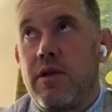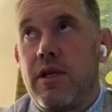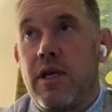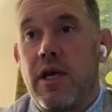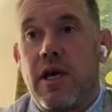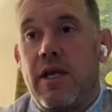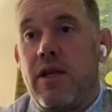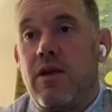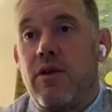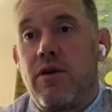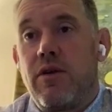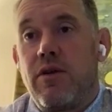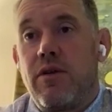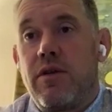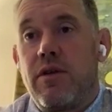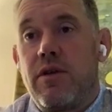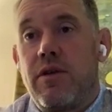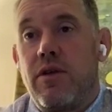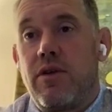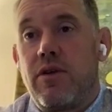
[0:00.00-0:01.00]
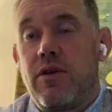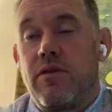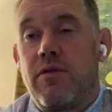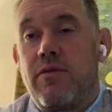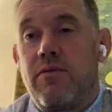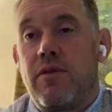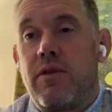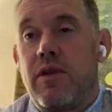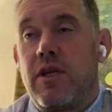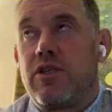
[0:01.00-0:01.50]
Yeah, you could
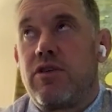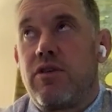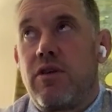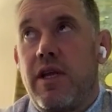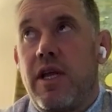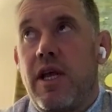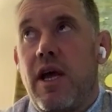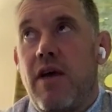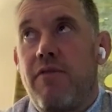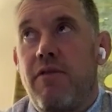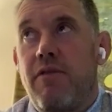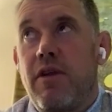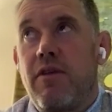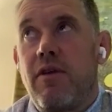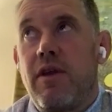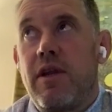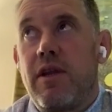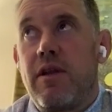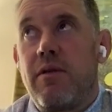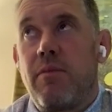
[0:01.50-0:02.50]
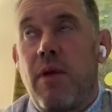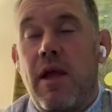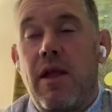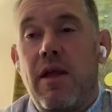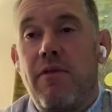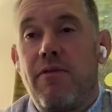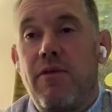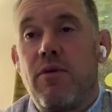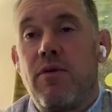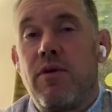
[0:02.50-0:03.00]
literally at every green and
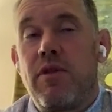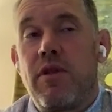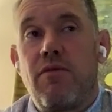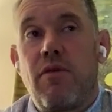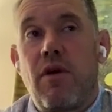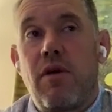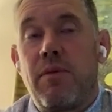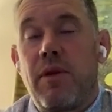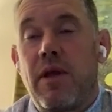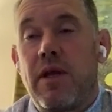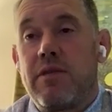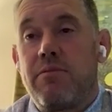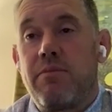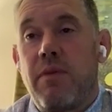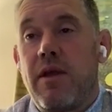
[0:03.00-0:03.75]
make, if you were in the wrong place,